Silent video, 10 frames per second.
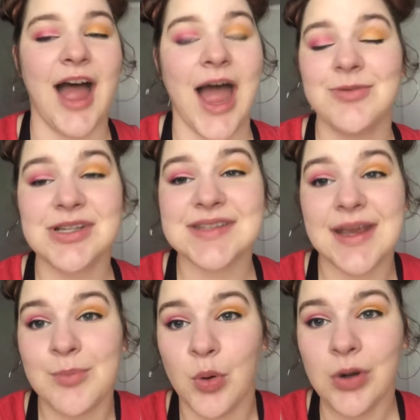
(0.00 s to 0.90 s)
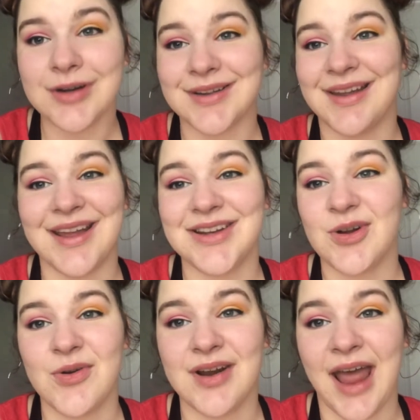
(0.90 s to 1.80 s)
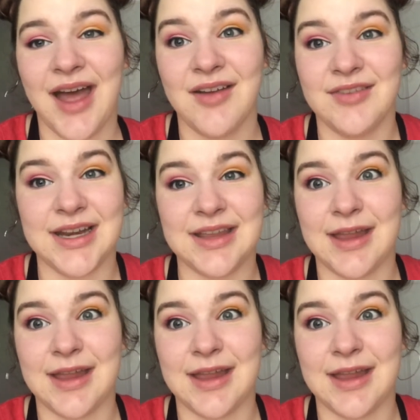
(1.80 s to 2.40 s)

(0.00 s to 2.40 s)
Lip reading: I'm just like bored and I don't have any